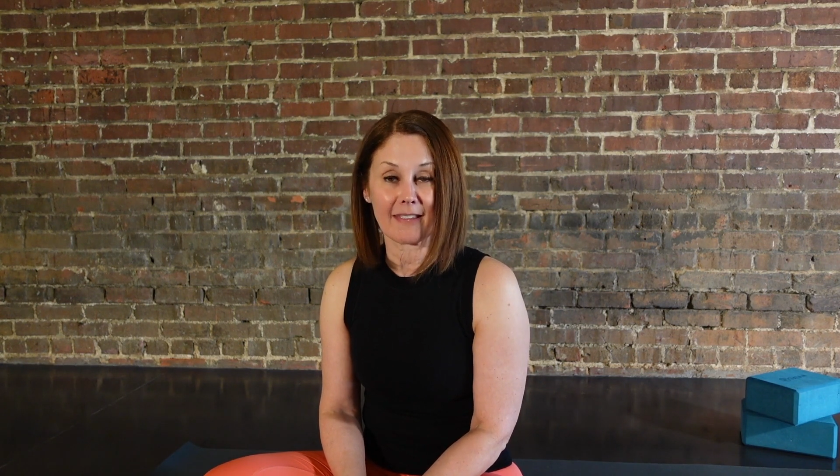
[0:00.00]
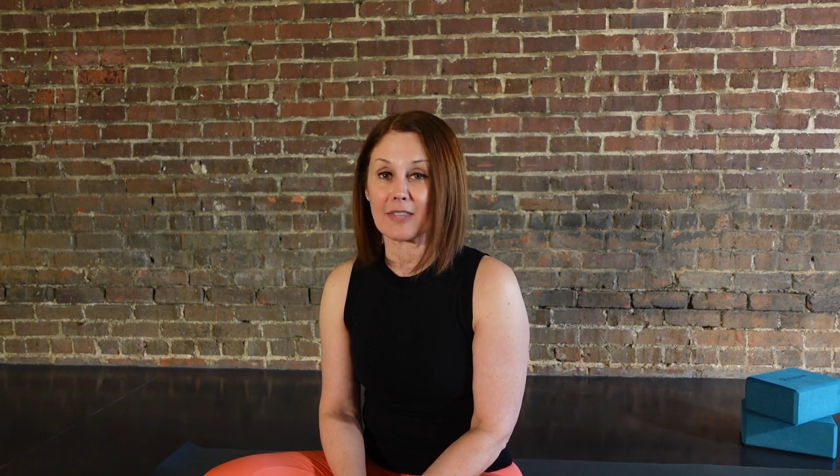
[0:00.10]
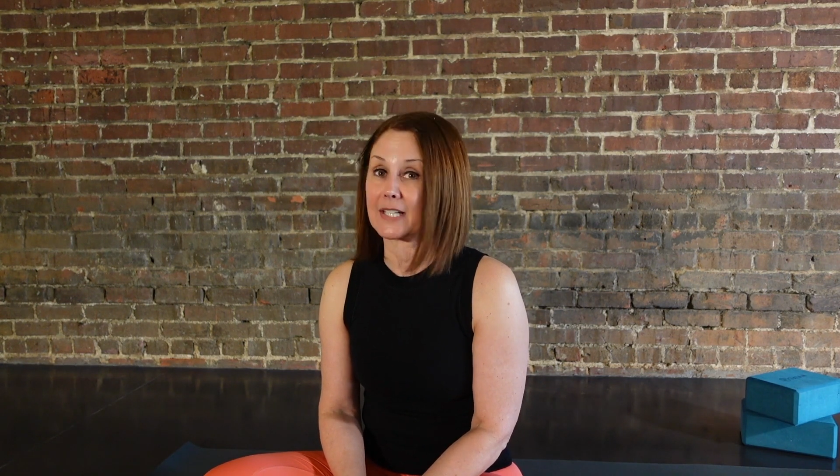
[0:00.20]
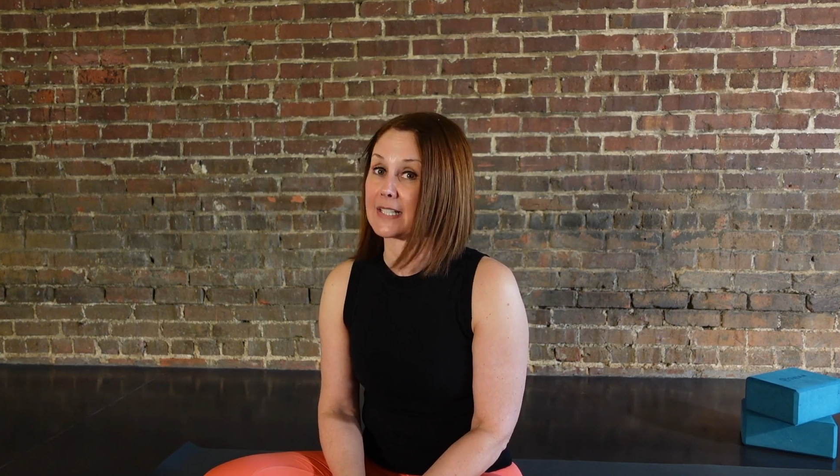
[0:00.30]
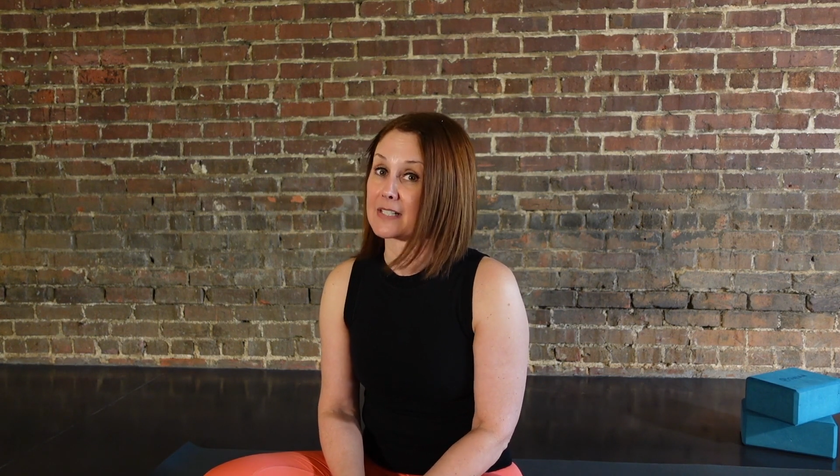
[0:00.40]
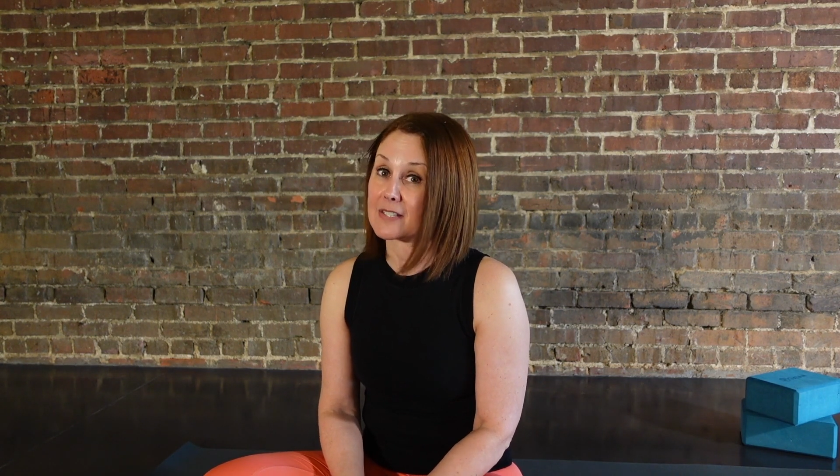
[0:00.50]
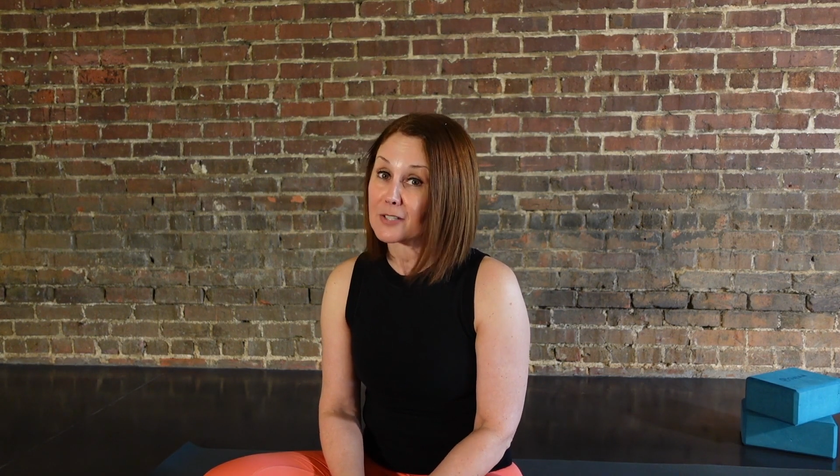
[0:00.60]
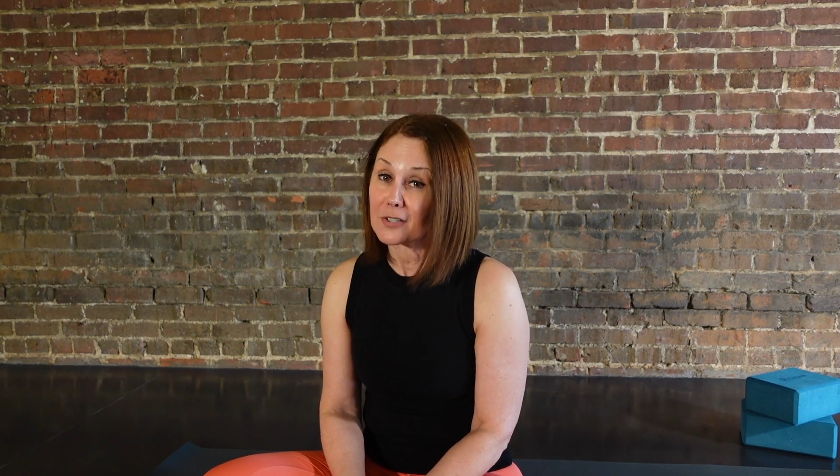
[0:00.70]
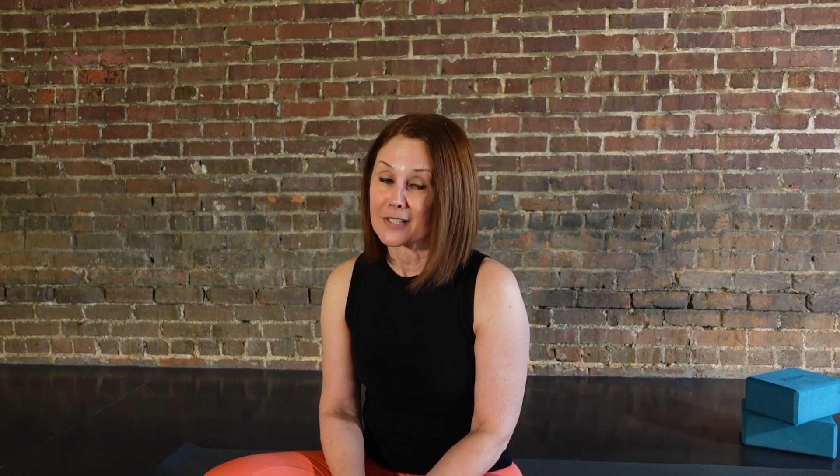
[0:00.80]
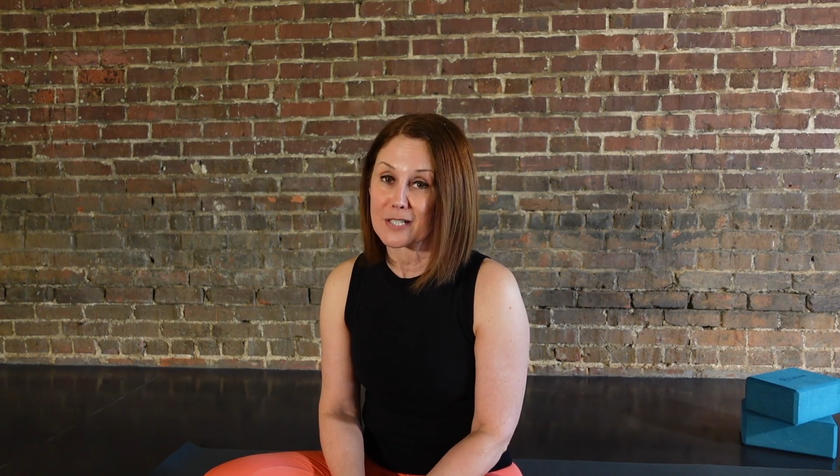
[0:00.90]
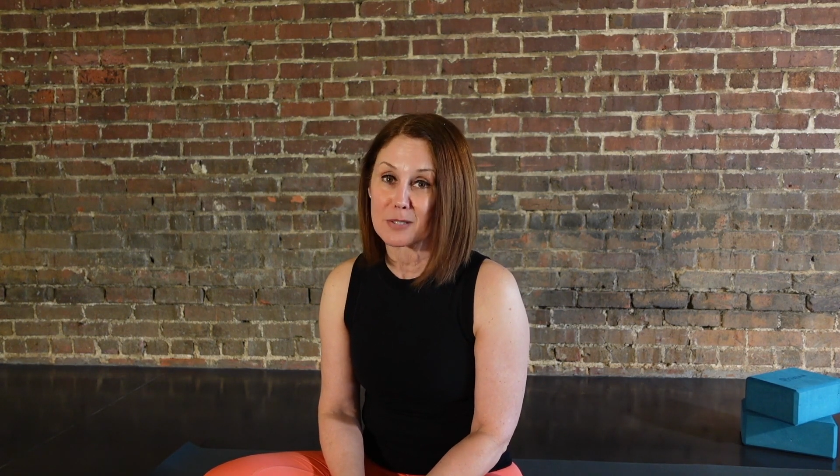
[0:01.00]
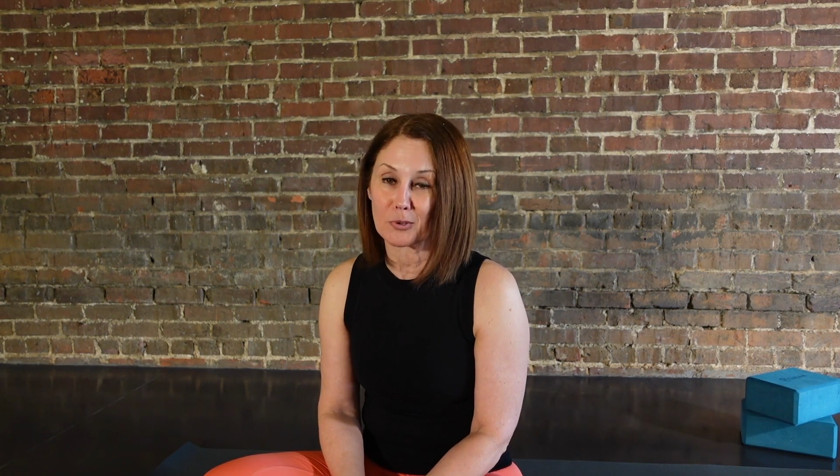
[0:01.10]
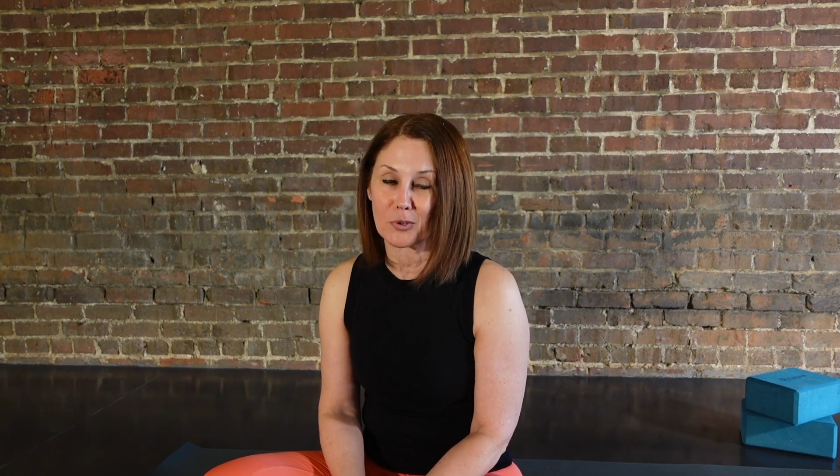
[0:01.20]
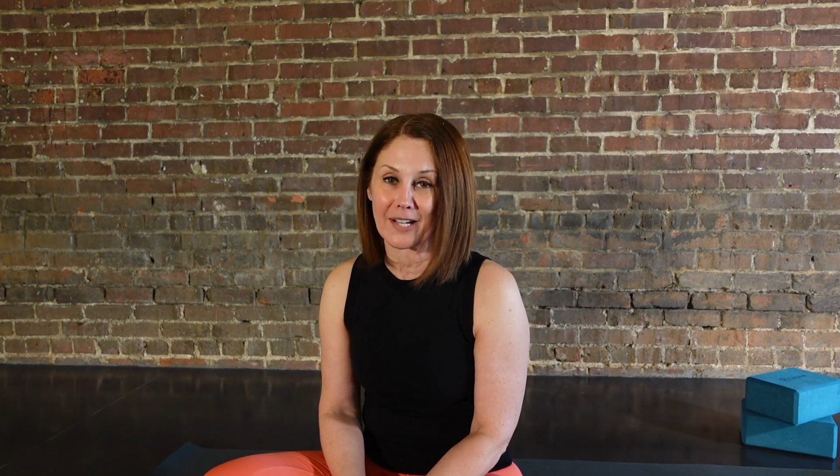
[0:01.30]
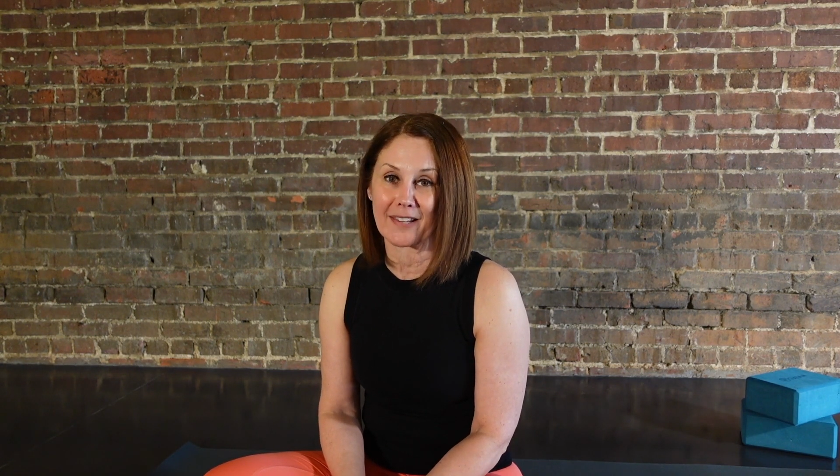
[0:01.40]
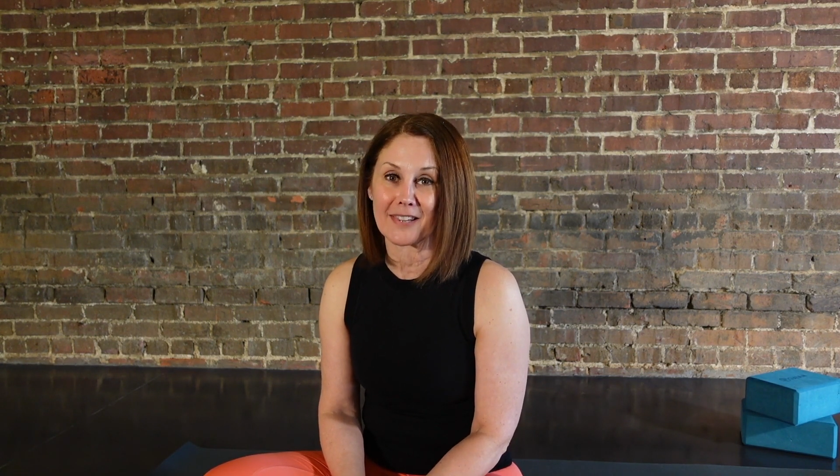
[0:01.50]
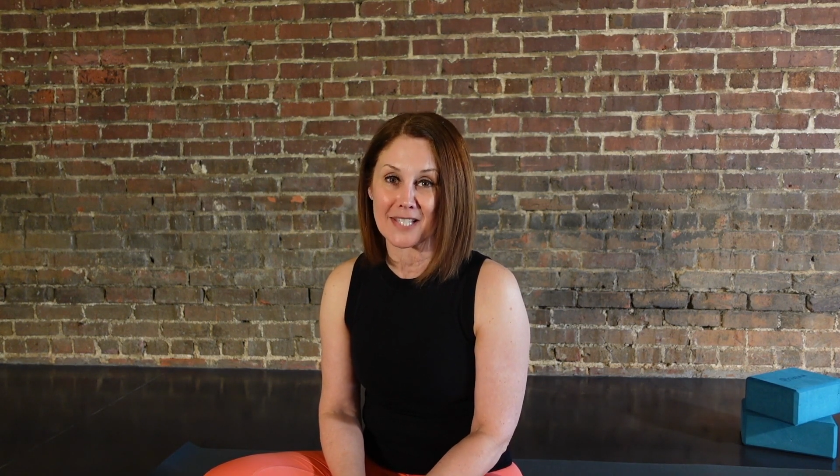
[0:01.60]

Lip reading: and then consider exploring